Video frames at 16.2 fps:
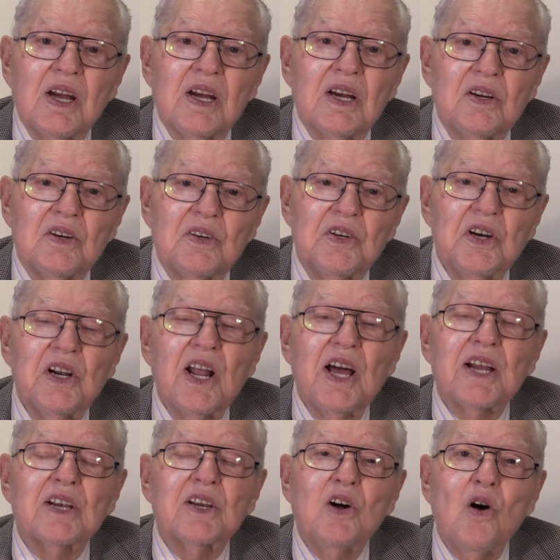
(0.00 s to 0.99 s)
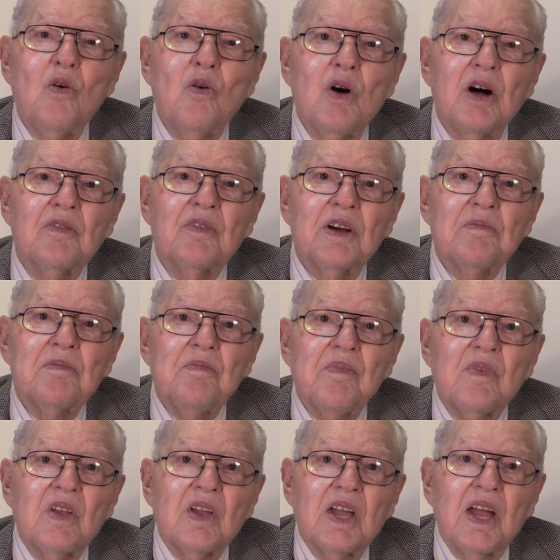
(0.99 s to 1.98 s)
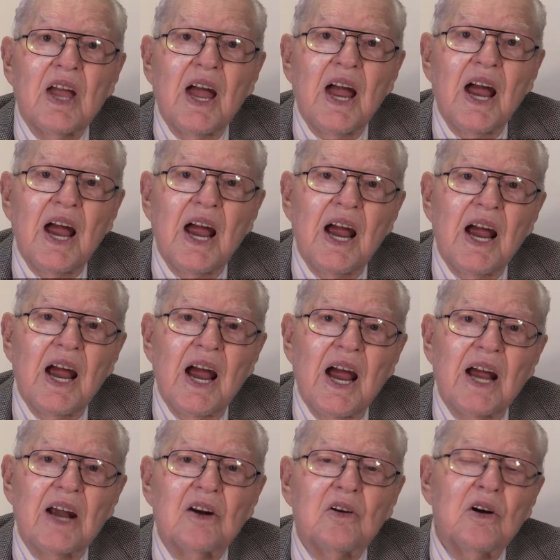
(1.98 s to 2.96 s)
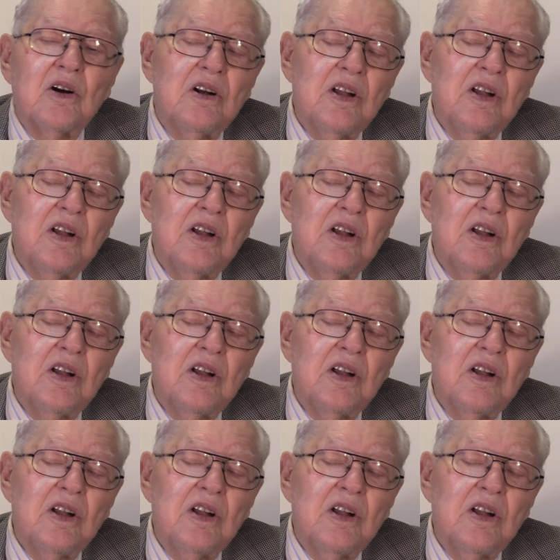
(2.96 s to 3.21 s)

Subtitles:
she let go of it, and